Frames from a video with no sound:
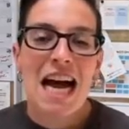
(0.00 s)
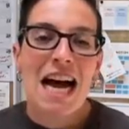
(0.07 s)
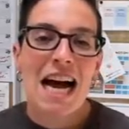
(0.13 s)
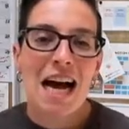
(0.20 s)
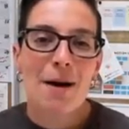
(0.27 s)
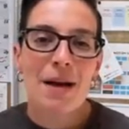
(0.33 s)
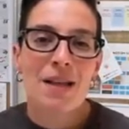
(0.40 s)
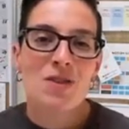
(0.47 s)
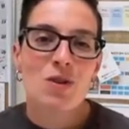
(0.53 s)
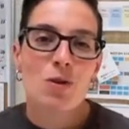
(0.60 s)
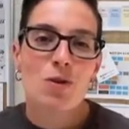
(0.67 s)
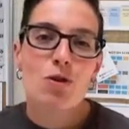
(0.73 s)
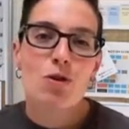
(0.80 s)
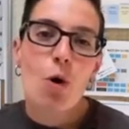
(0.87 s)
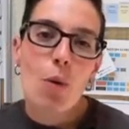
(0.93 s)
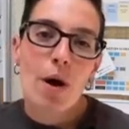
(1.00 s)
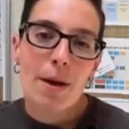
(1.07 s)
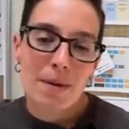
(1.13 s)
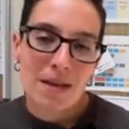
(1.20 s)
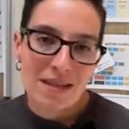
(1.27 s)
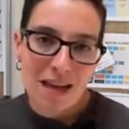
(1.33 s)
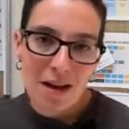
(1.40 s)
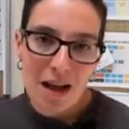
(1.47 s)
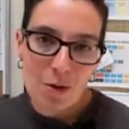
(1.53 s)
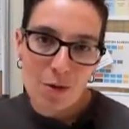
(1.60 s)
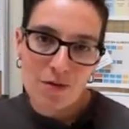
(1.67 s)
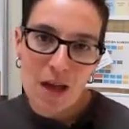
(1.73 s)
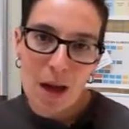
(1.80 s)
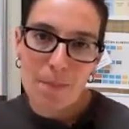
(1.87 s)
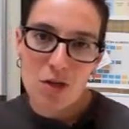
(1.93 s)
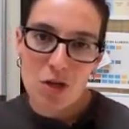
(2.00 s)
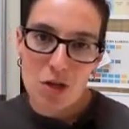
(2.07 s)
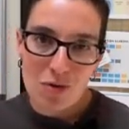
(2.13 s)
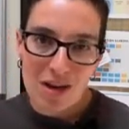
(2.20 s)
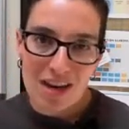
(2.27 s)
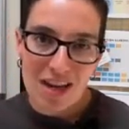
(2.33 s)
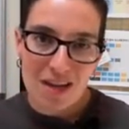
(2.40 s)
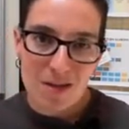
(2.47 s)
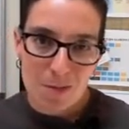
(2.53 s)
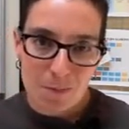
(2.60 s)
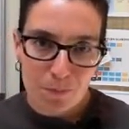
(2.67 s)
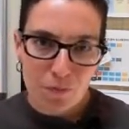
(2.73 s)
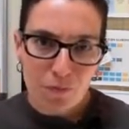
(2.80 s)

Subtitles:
And so you don't want to miss out on those opportunities.